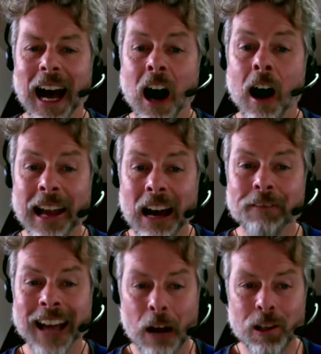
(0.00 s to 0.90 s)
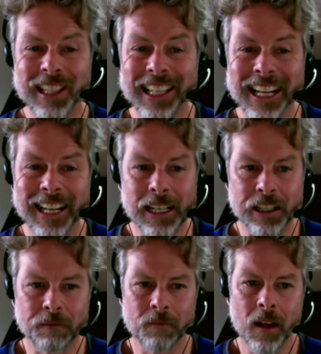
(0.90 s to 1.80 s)
I have now seen
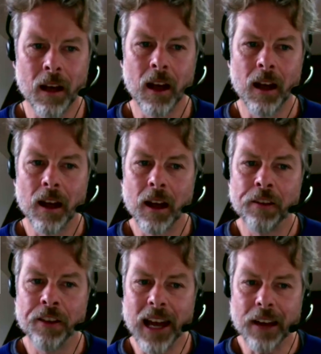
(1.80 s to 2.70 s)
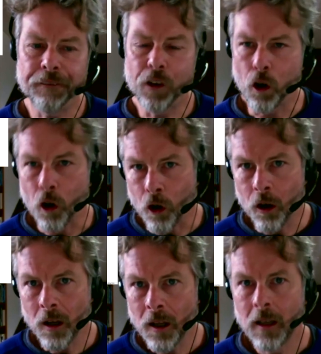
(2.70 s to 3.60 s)
it.
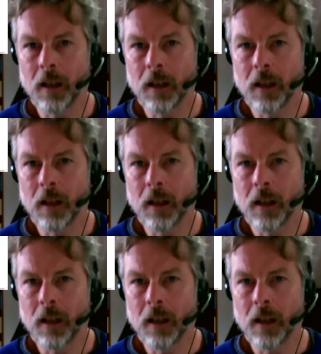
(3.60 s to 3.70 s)
Therefore,